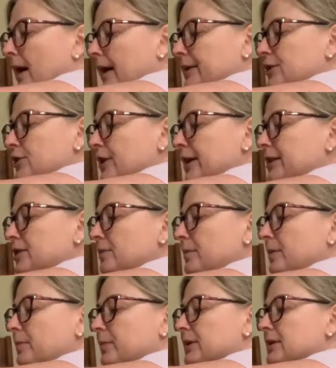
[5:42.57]
I try to
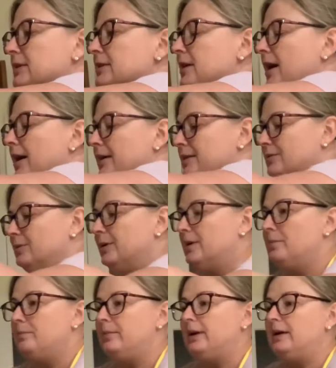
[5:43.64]
be precise when
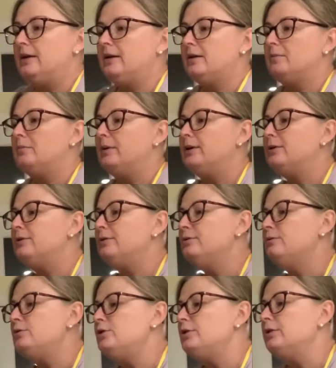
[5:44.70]
I'm baking, but
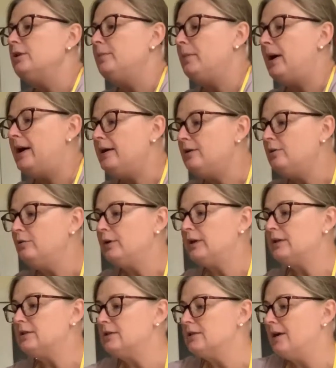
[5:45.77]
usually my
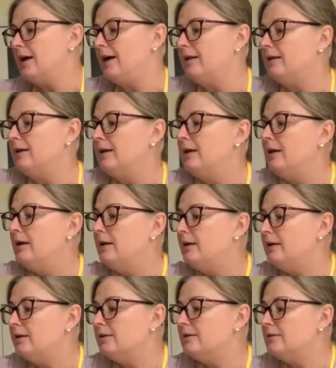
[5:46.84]
cooking style
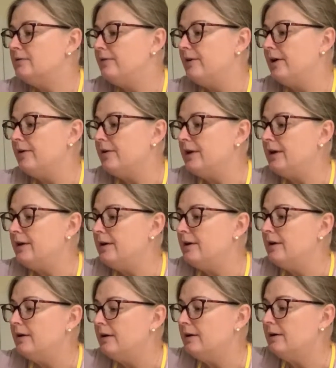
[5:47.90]
is very
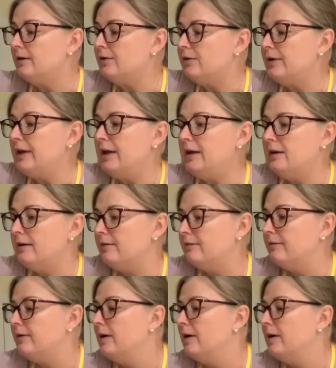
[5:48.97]
creative.